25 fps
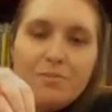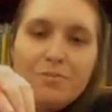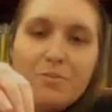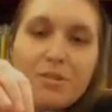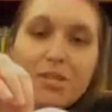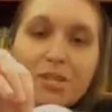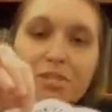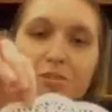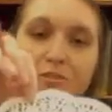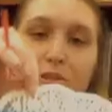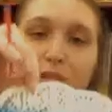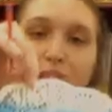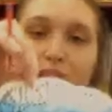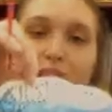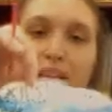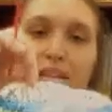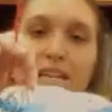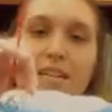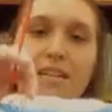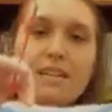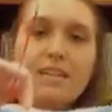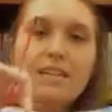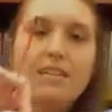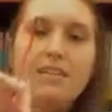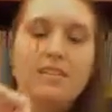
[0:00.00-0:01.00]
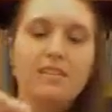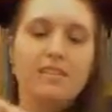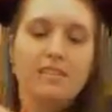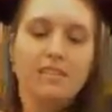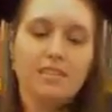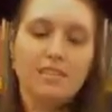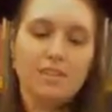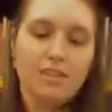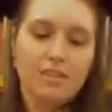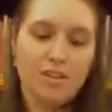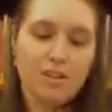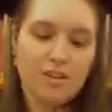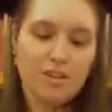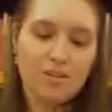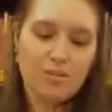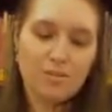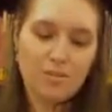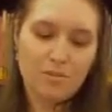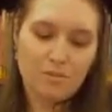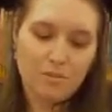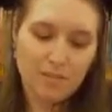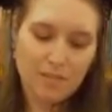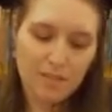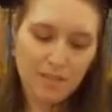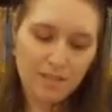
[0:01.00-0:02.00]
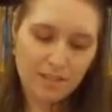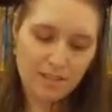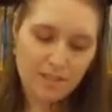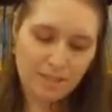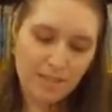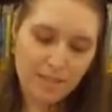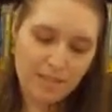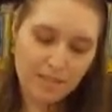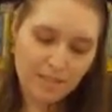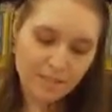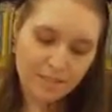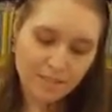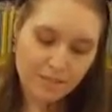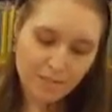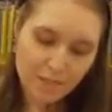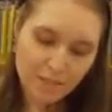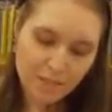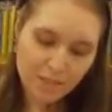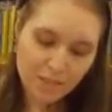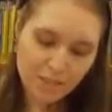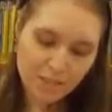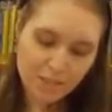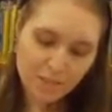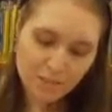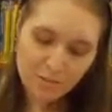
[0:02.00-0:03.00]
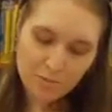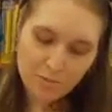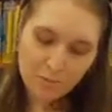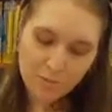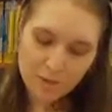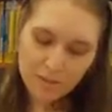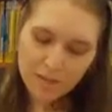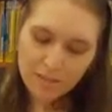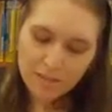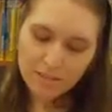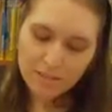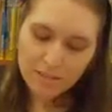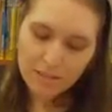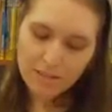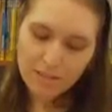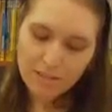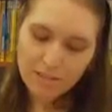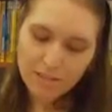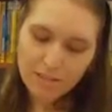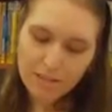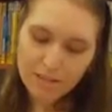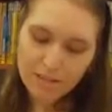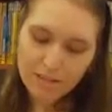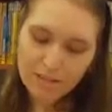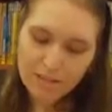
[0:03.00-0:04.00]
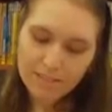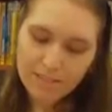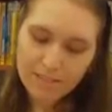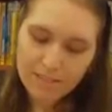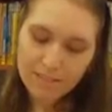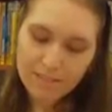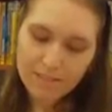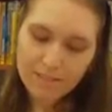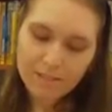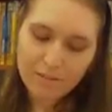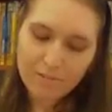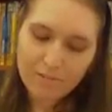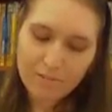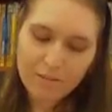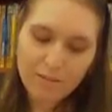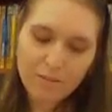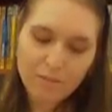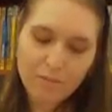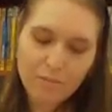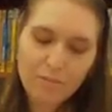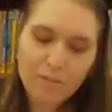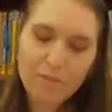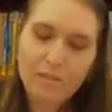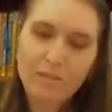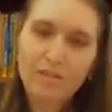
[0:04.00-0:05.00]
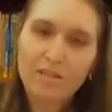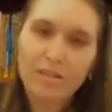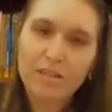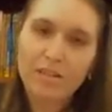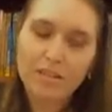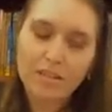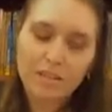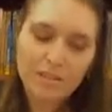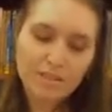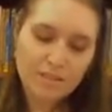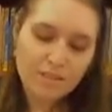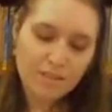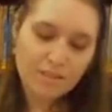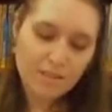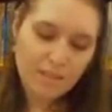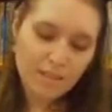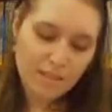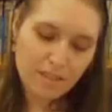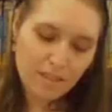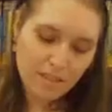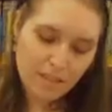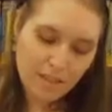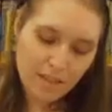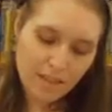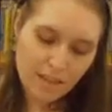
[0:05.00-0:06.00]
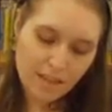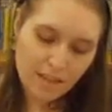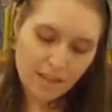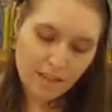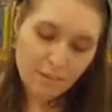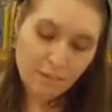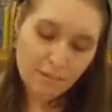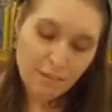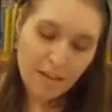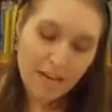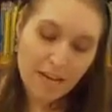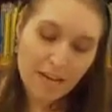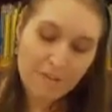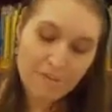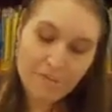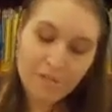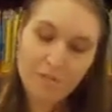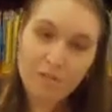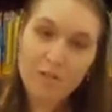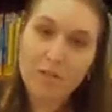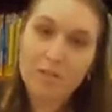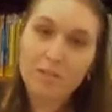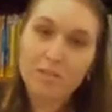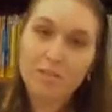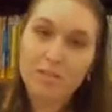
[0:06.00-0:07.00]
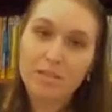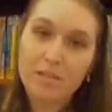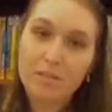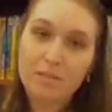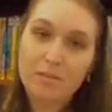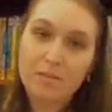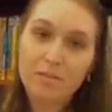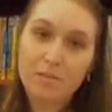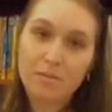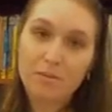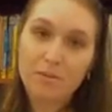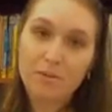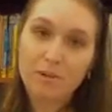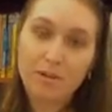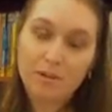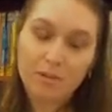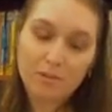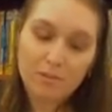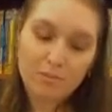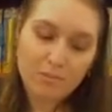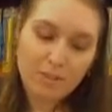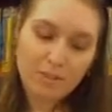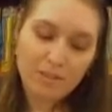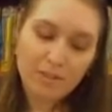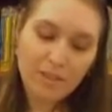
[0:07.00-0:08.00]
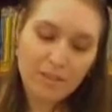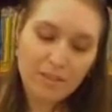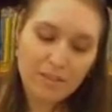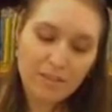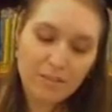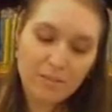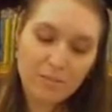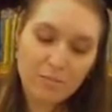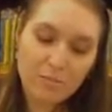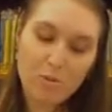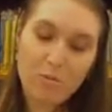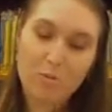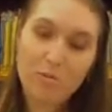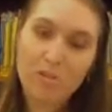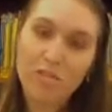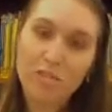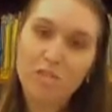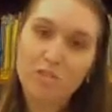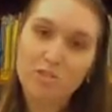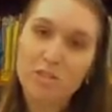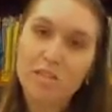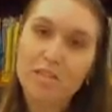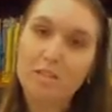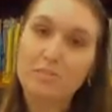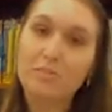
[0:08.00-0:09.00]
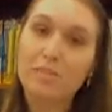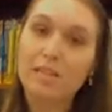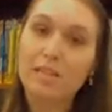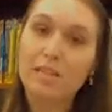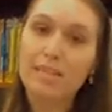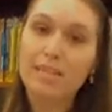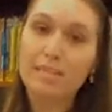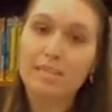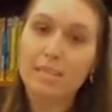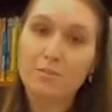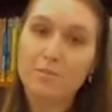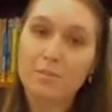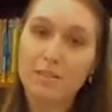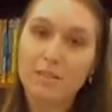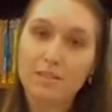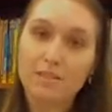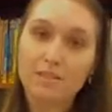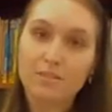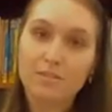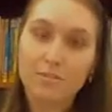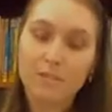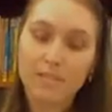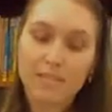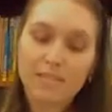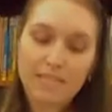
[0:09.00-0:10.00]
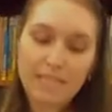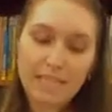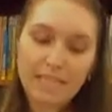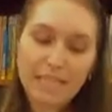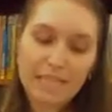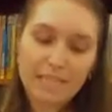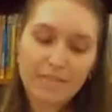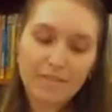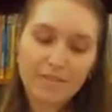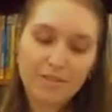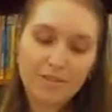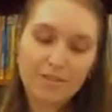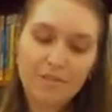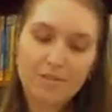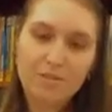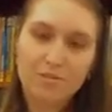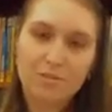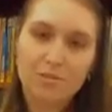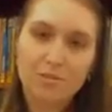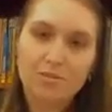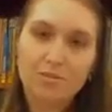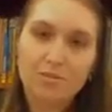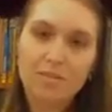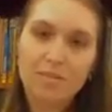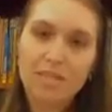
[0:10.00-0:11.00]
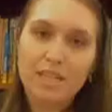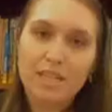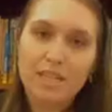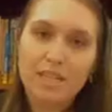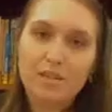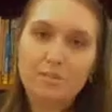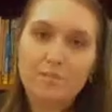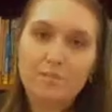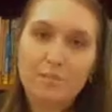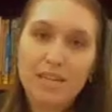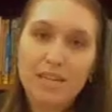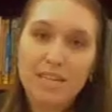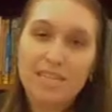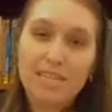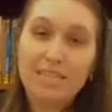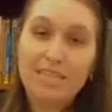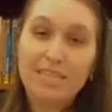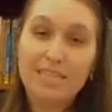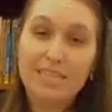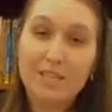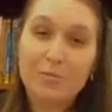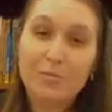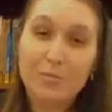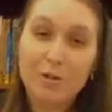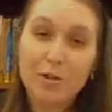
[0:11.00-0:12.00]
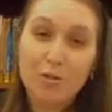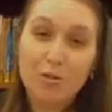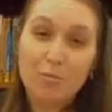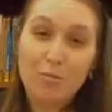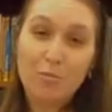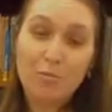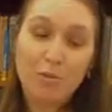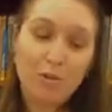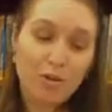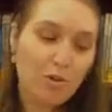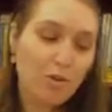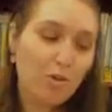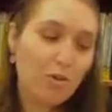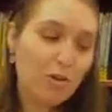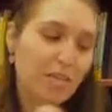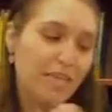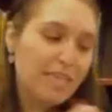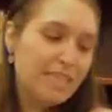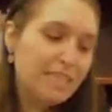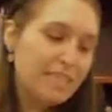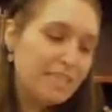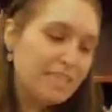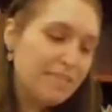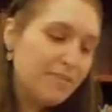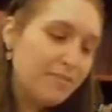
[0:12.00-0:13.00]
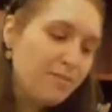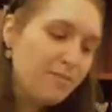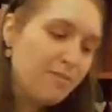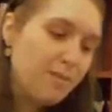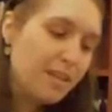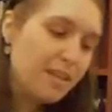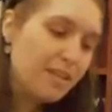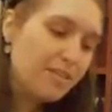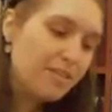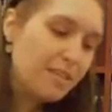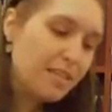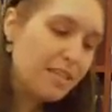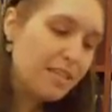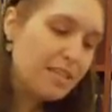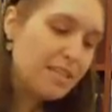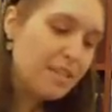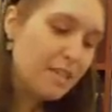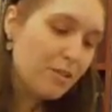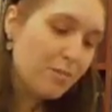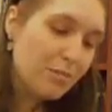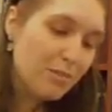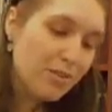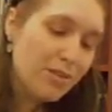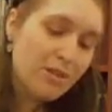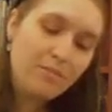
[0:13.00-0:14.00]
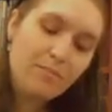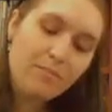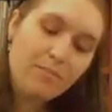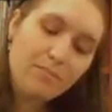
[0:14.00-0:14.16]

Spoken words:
You can go in any direction you want. You don't have to stick with one color. After I'm done with all of my layers, I'm going to try to blend them a little bit together, sort of make it seem more cohesive rather than separate.